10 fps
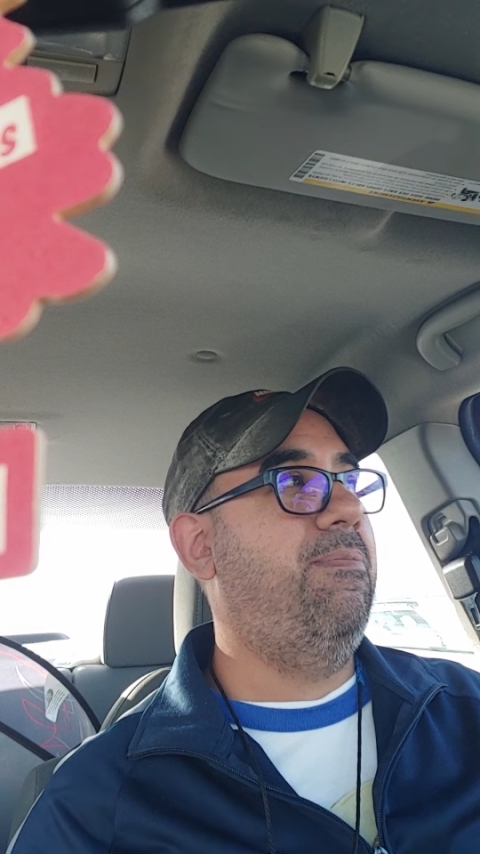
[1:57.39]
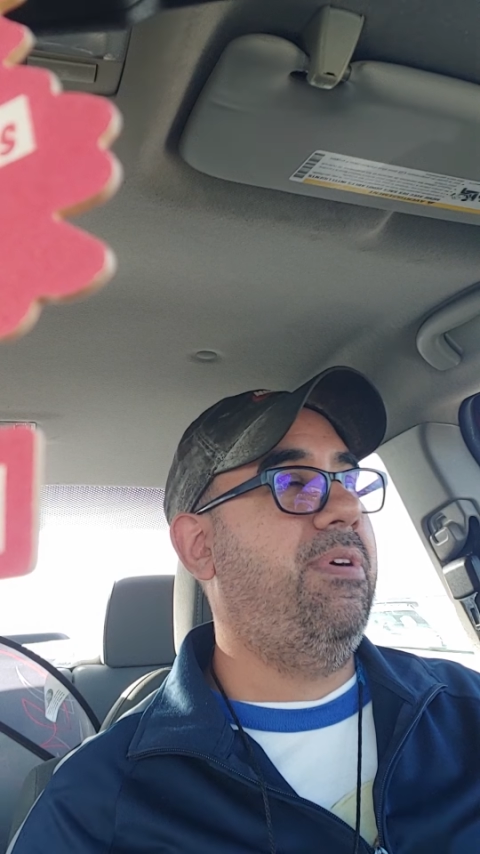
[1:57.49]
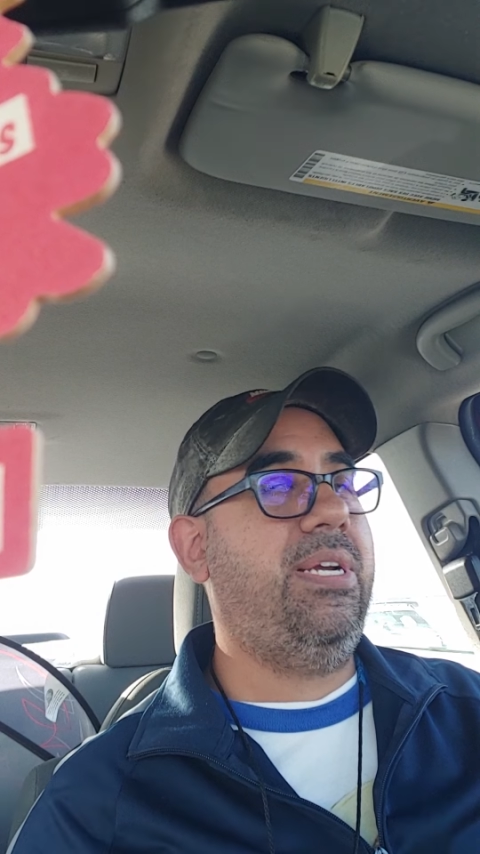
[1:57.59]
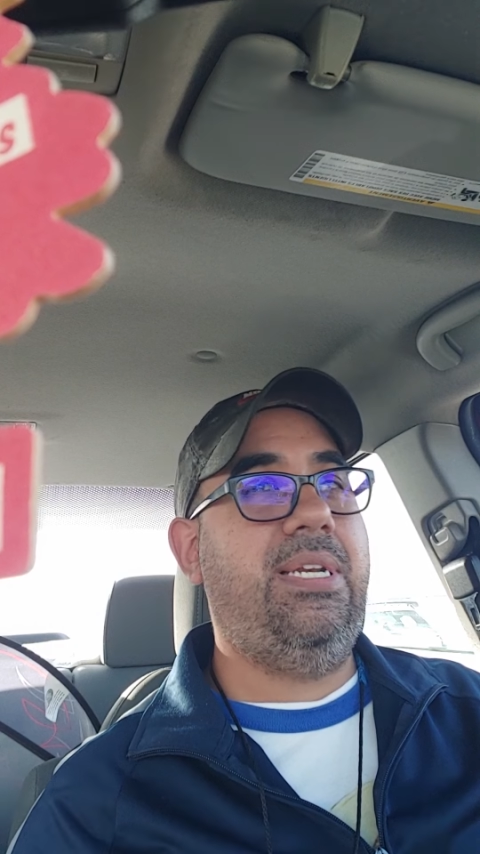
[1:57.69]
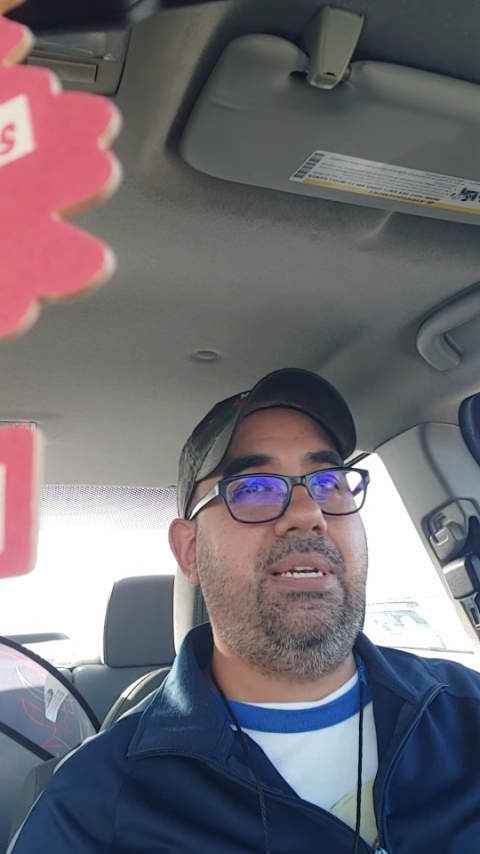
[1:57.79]

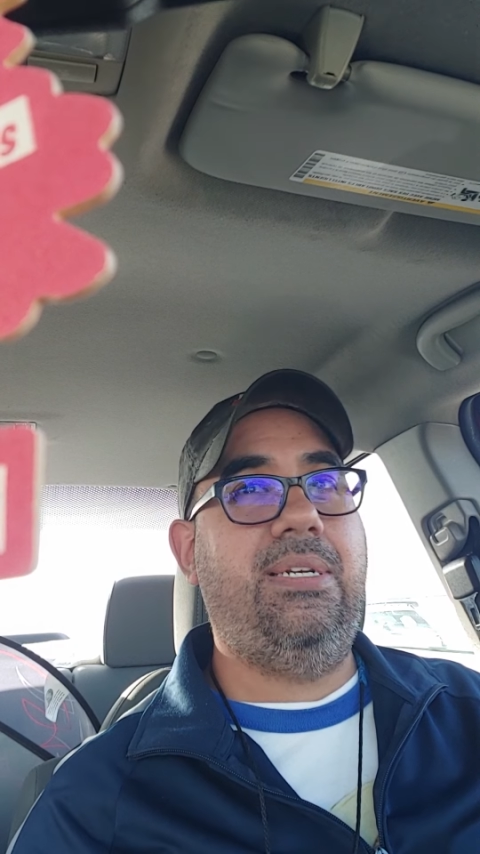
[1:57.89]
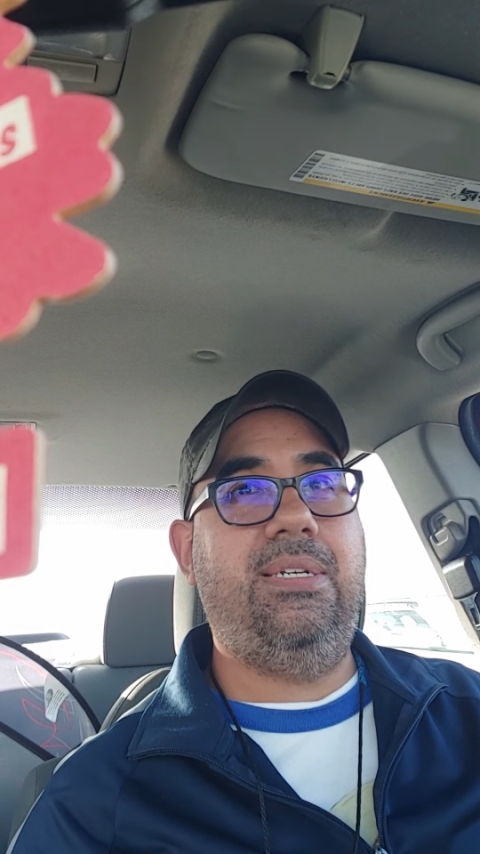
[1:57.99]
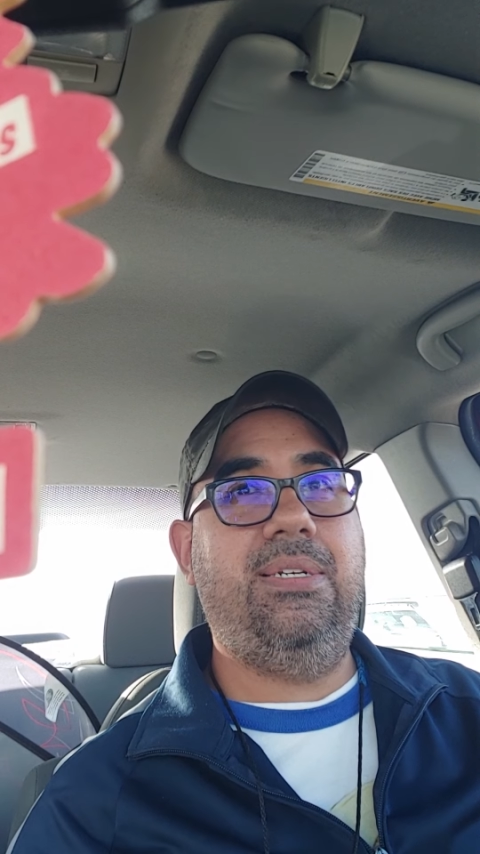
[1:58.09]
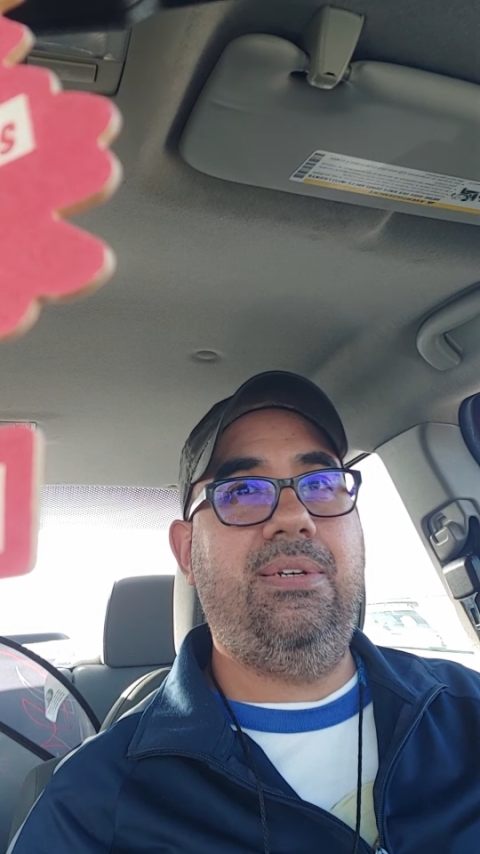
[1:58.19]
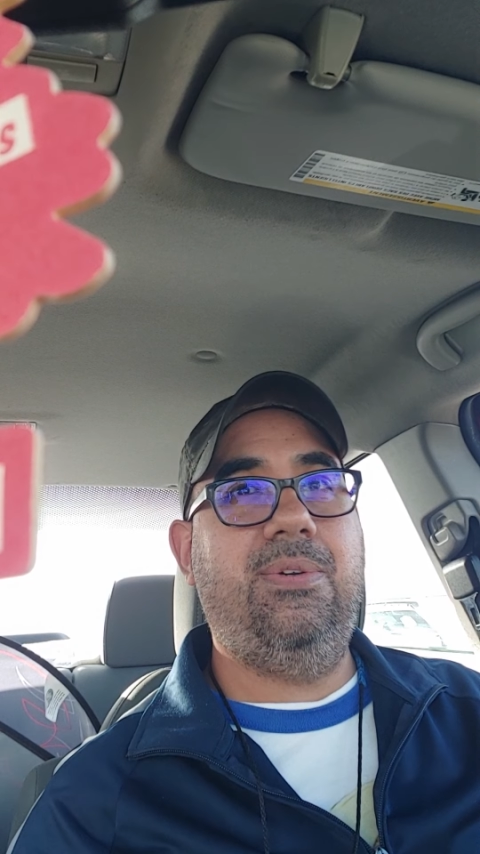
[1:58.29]

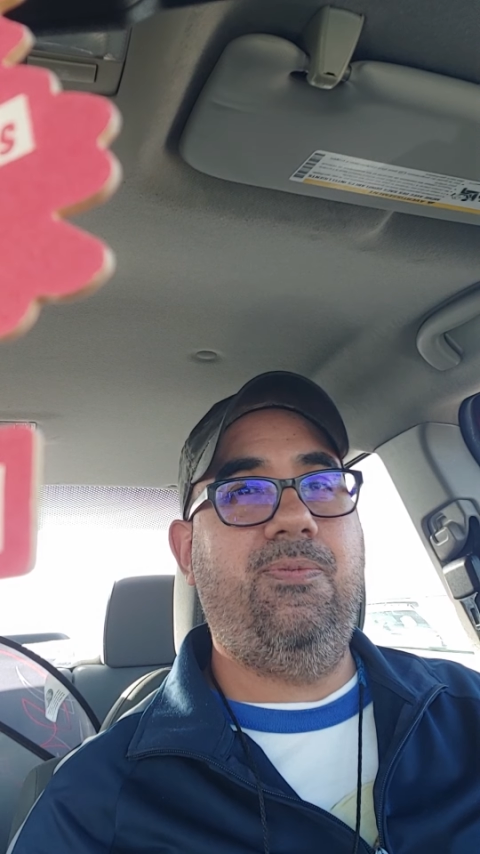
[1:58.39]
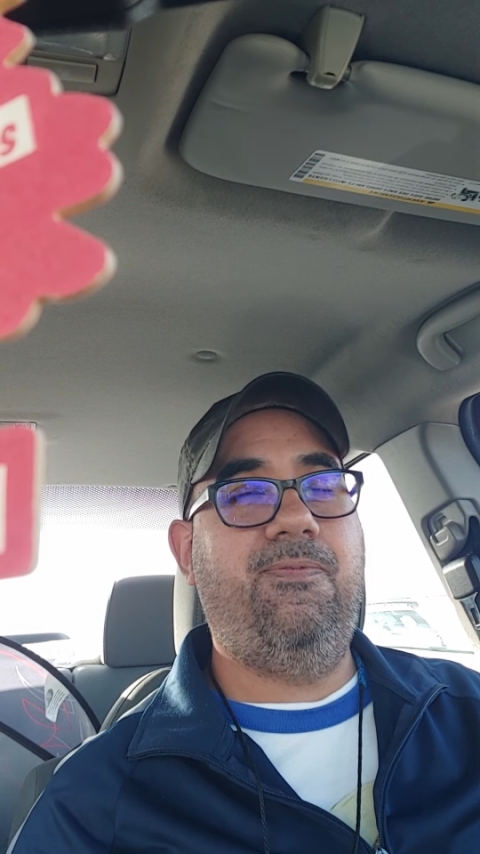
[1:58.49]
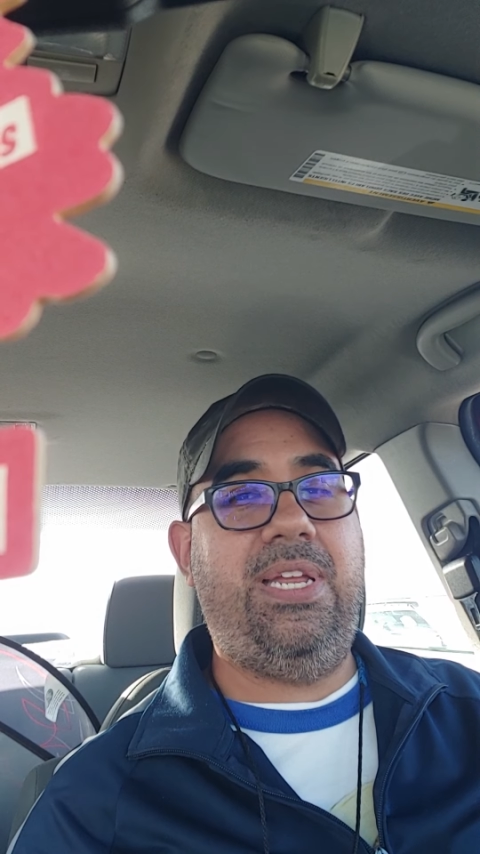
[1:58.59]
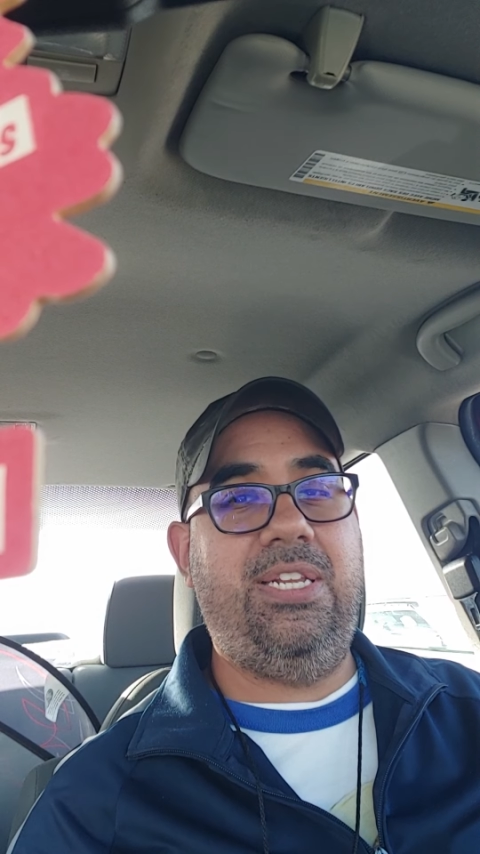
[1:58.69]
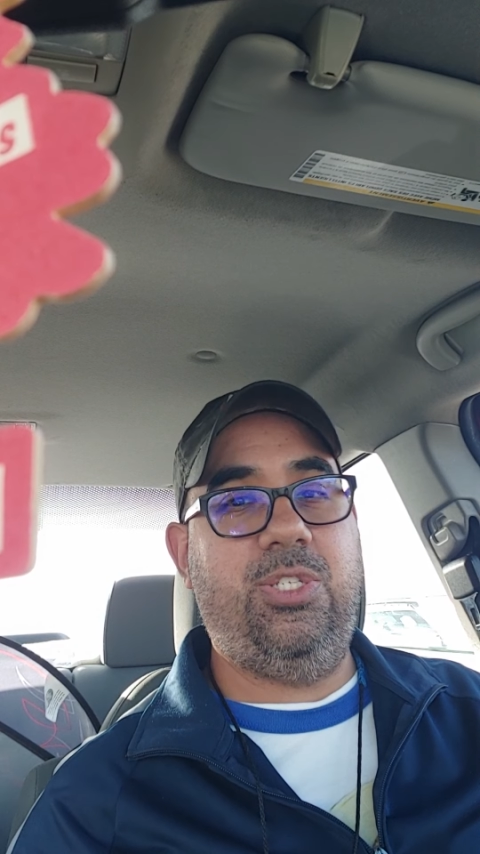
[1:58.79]
fucking
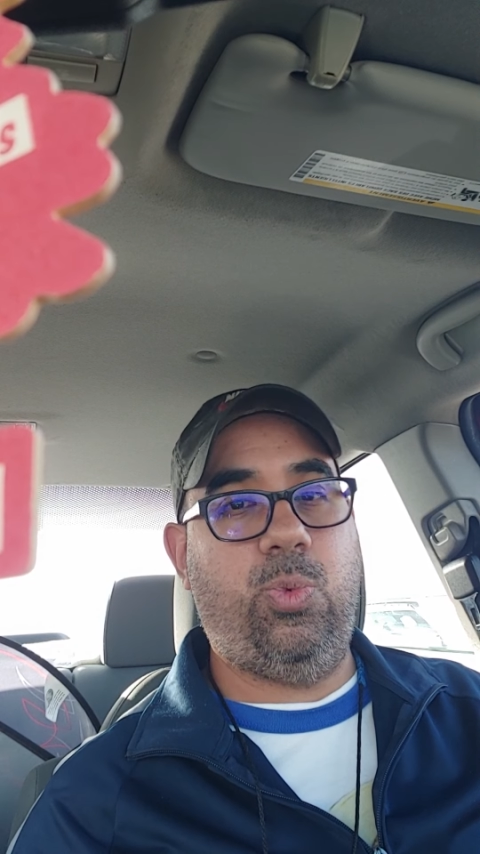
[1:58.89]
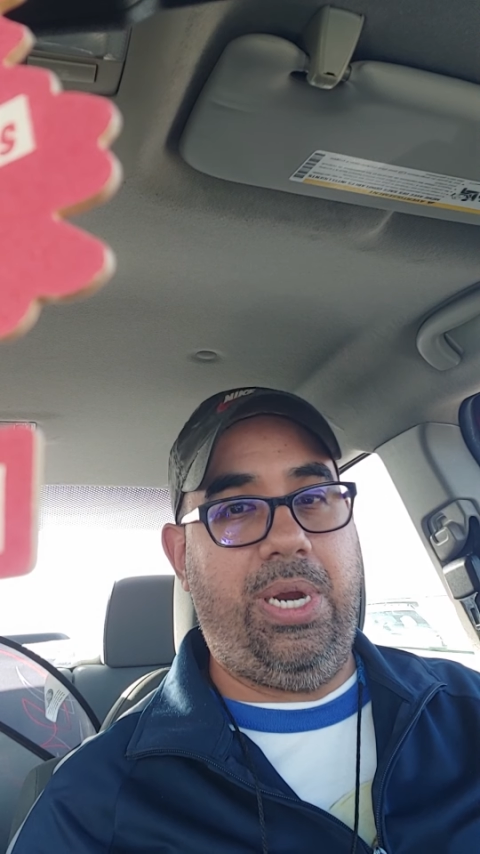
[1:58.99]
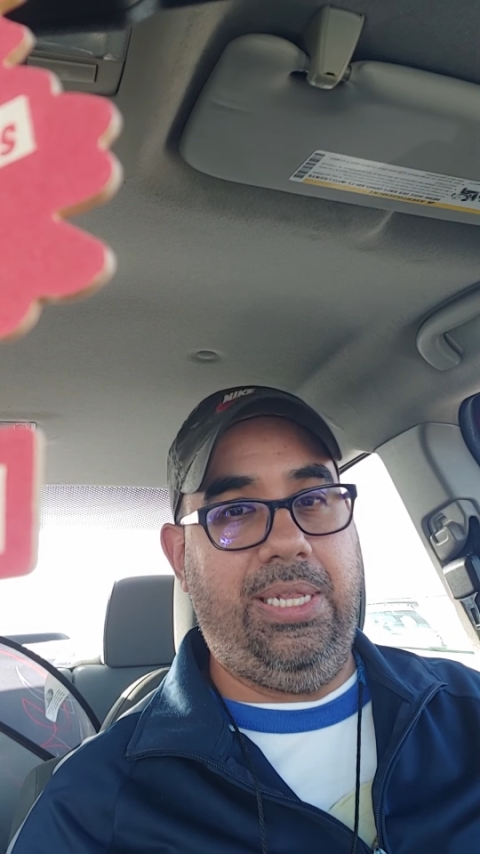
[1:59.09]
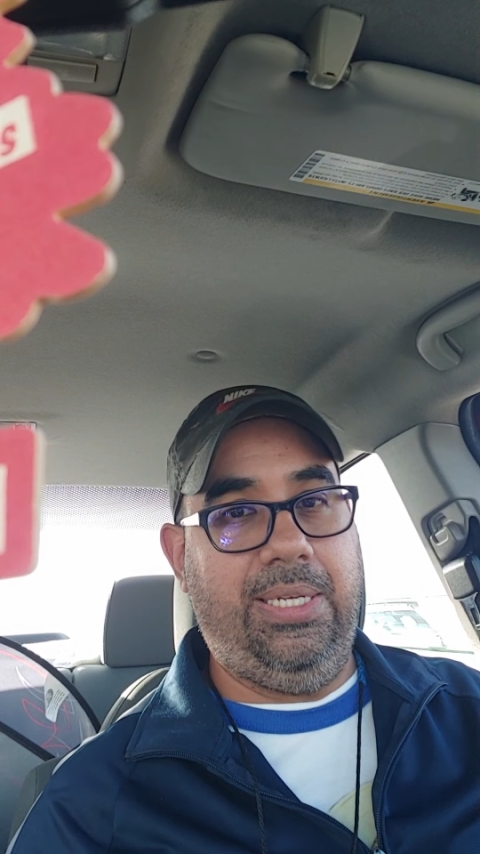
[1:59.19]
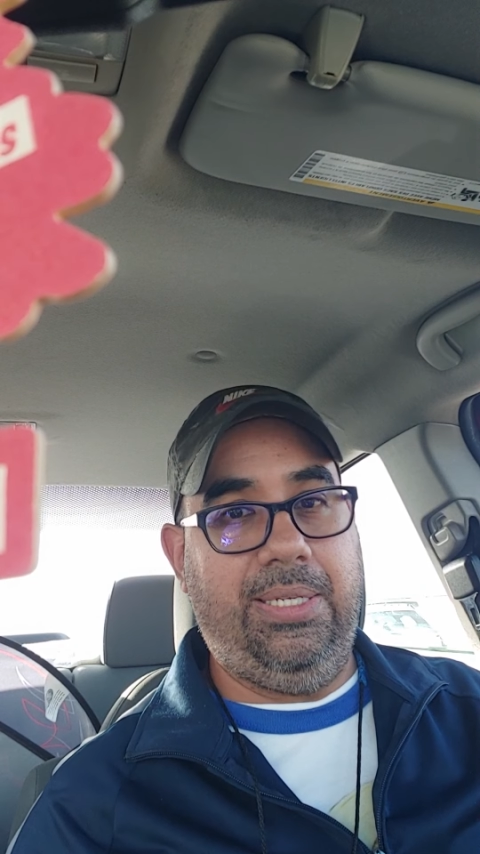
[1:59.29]

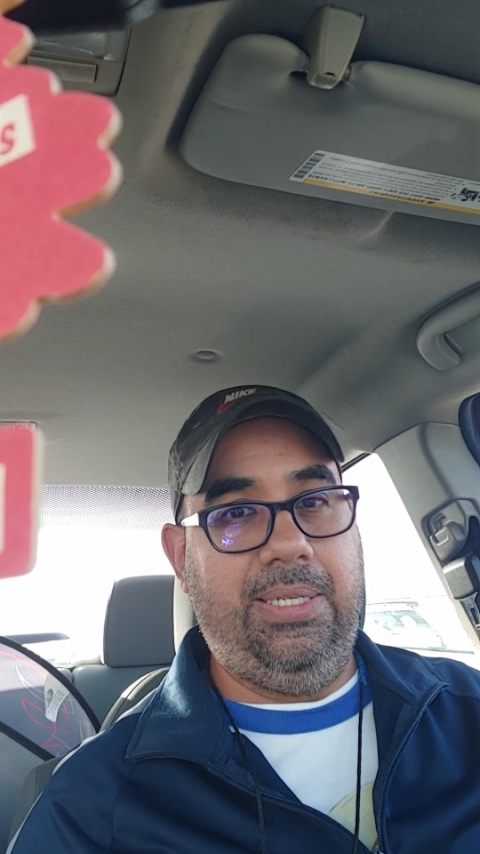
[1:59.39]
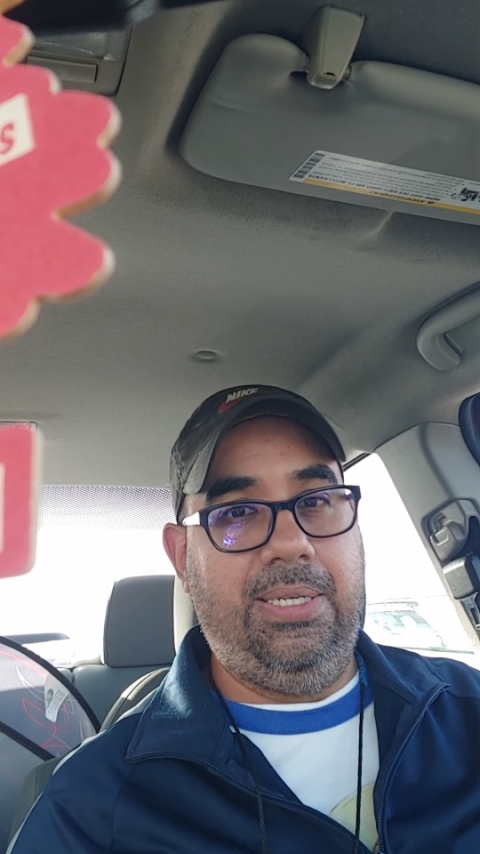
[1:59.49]
Venezuela.